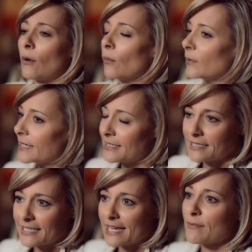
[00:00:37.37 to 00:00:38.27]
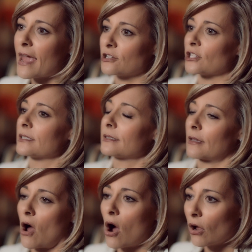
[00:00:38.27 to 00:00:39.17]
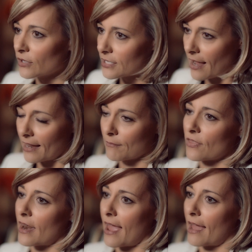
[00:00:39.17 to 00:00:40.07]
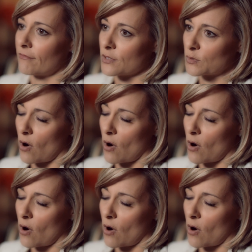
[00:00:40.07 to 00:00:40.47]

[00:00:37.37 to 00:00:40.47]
we see patients all the time that have this